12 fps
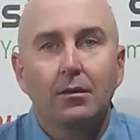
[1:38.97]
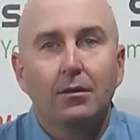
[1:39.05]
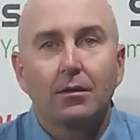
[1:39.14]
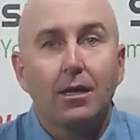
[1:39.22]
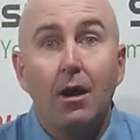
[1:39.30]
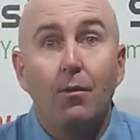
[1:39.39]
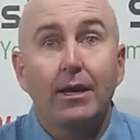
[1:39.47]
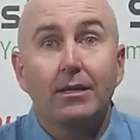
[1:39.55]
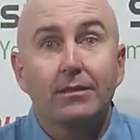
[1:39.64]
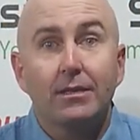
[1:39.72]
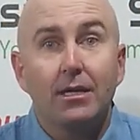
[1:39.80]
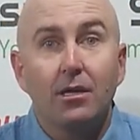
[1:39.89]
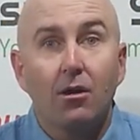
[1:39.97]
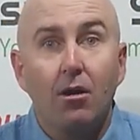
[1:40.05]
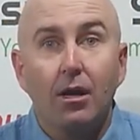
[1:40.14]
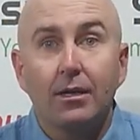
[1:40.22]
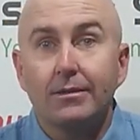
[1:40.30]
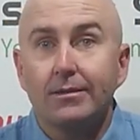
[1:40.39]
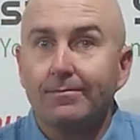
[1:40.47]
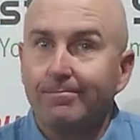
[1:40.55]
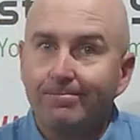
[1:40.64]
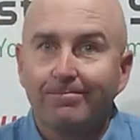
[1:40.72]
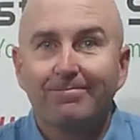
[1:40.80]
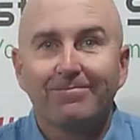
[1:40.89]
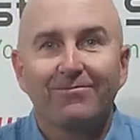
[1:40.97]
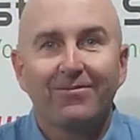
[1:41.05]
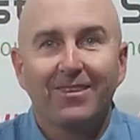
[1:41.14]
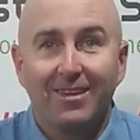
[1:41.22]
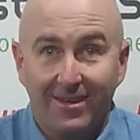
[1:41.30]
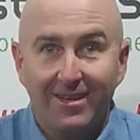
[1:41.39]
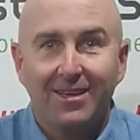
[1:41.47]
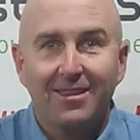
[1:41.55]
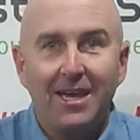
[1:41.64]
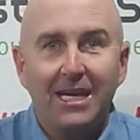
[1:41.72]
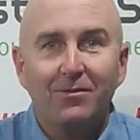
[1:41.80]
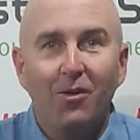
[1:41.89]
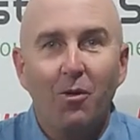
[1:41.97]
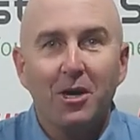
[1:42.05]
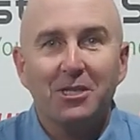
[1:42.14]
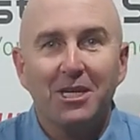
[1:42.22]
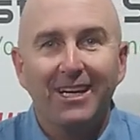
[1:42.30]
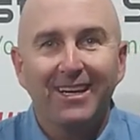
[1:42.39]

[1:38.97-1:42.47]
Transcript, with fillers: can't wait to see you guys. Thanks for watching.